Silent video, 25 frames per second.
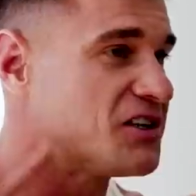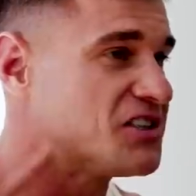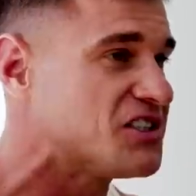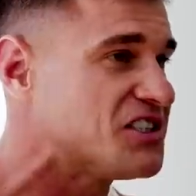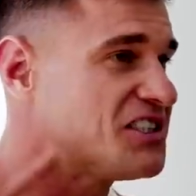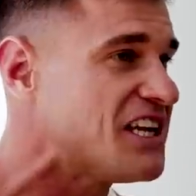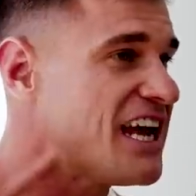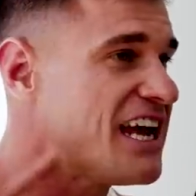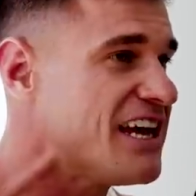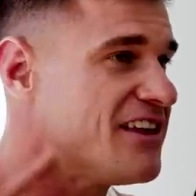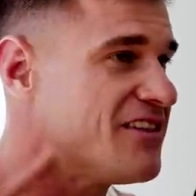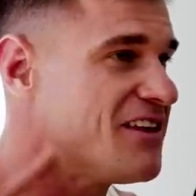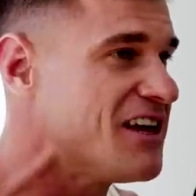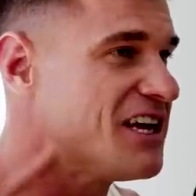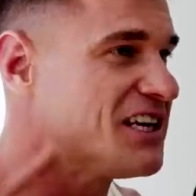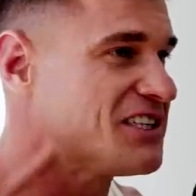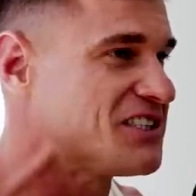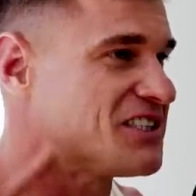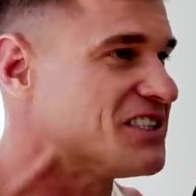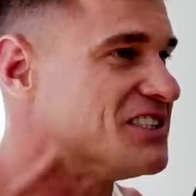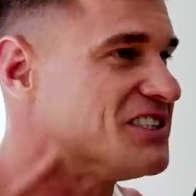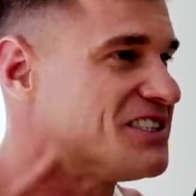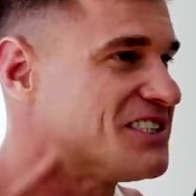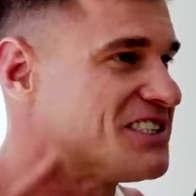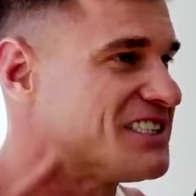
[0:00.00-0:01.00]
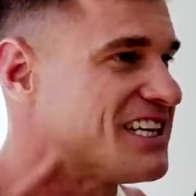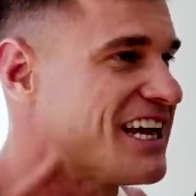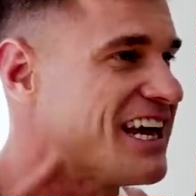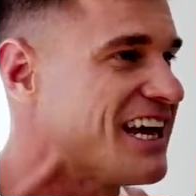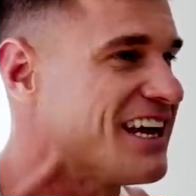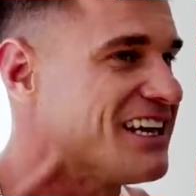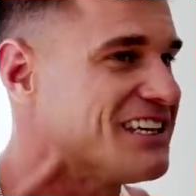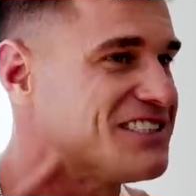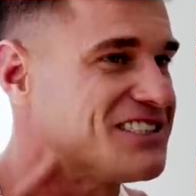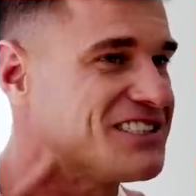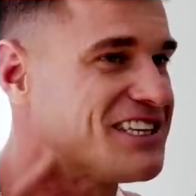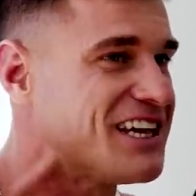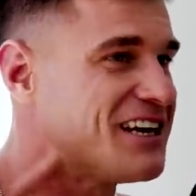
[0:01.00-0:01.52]
They're like, sing this and
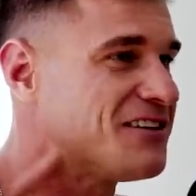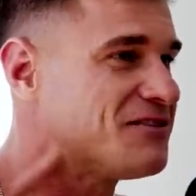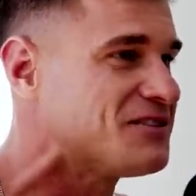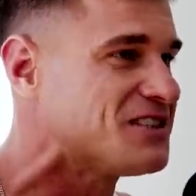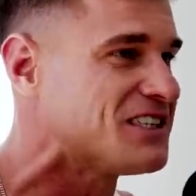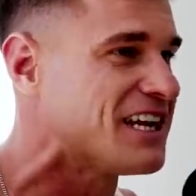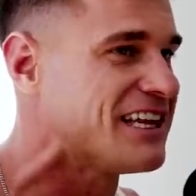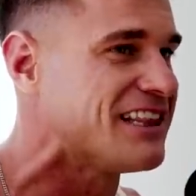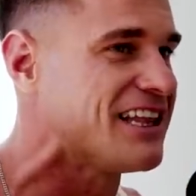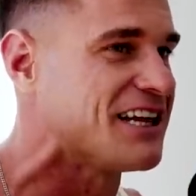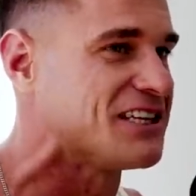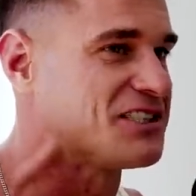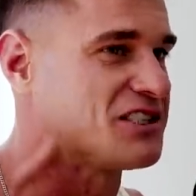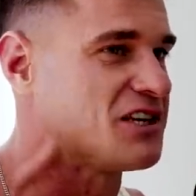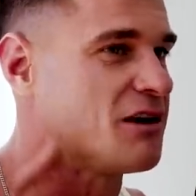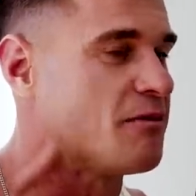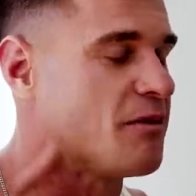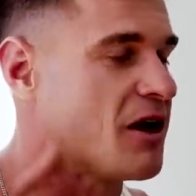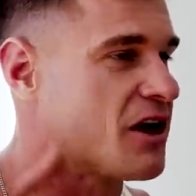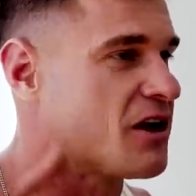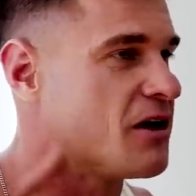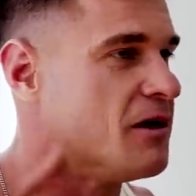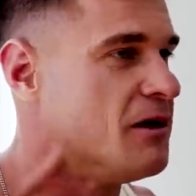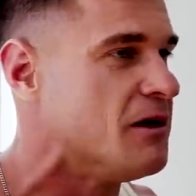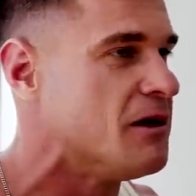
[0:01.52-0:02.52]
say, instead of say this.